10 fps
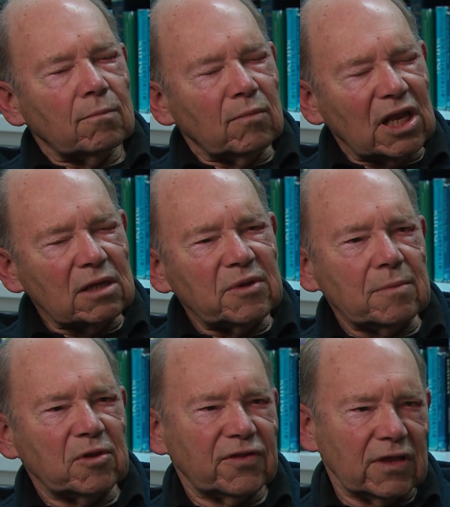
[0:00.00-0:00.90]
Many
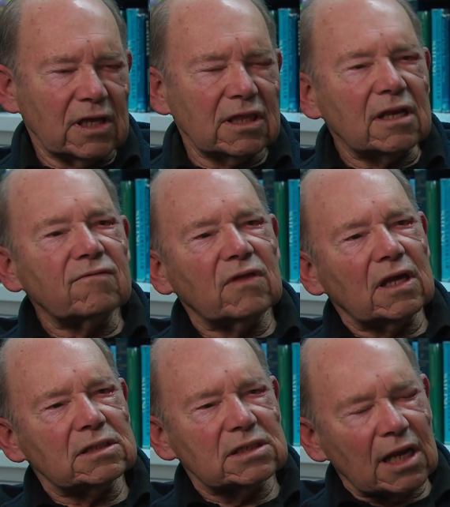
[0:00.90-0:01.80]
people think that if
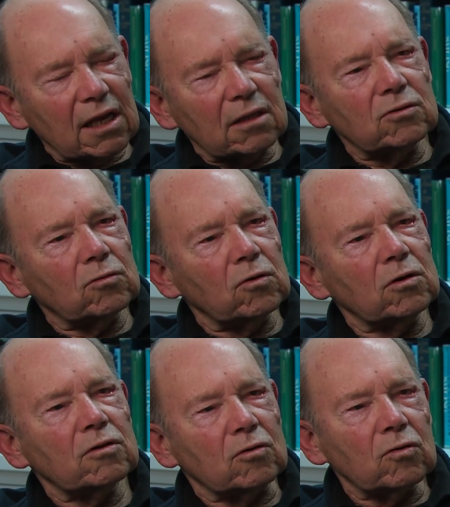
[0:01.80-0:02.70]
they sail
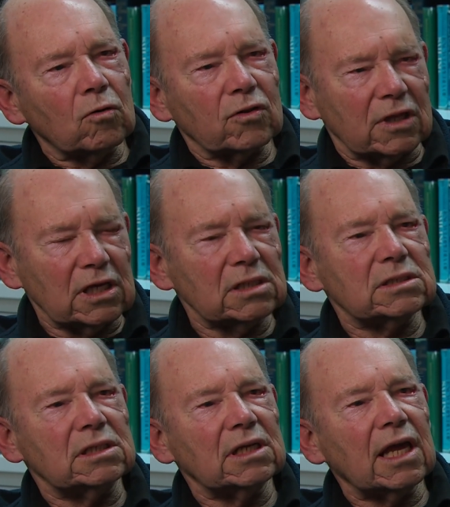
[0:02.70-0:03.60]
north or
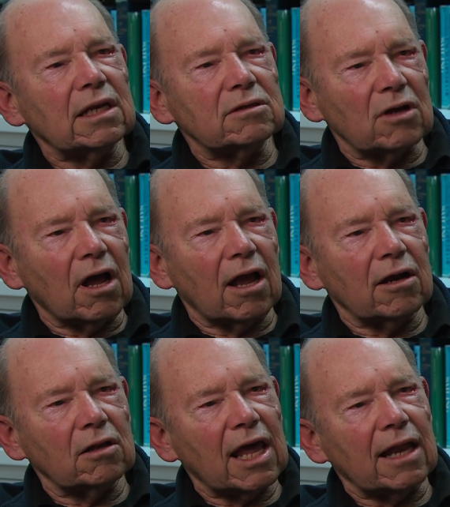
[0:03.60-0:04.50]
northeast and get into
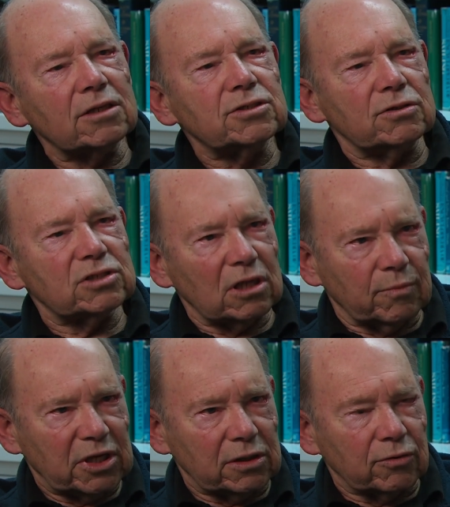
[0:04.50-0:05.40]
higher latitudes, they'll
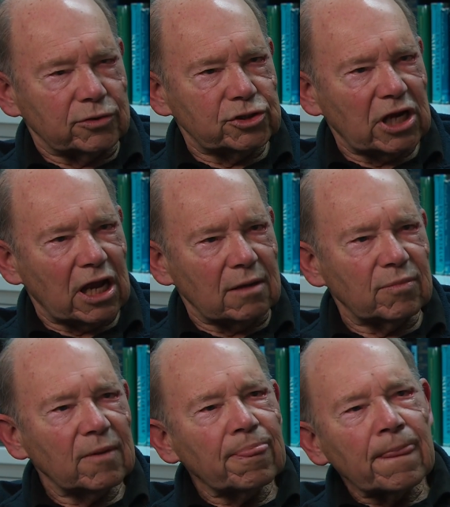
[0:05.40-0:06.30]
be in good shape.
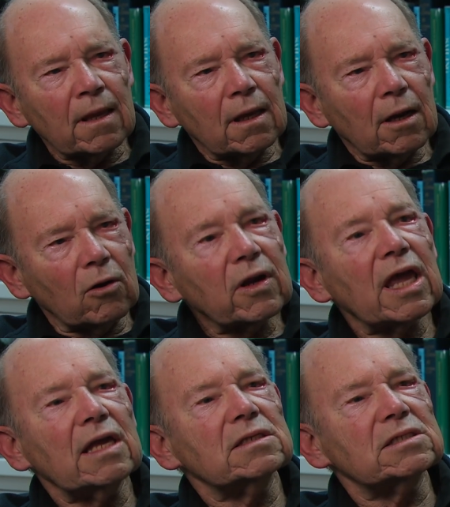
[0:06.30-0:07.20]

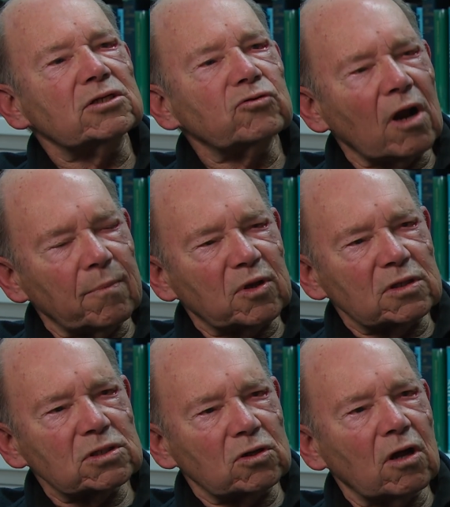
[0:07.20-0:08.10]
Hurricanes and tropical
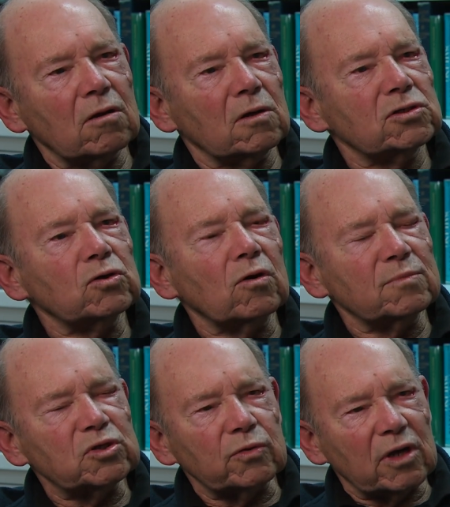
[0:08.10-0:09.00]
star
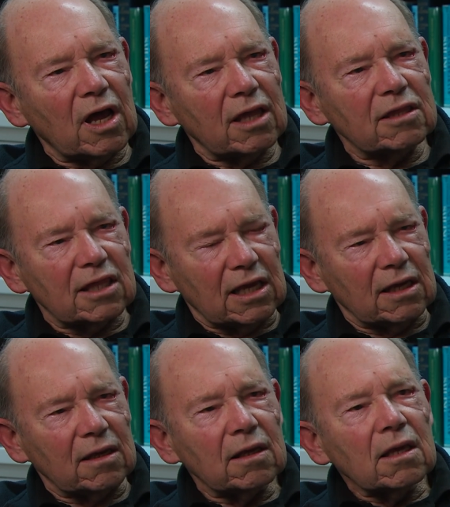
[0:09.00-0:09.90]
storms do an odd thing.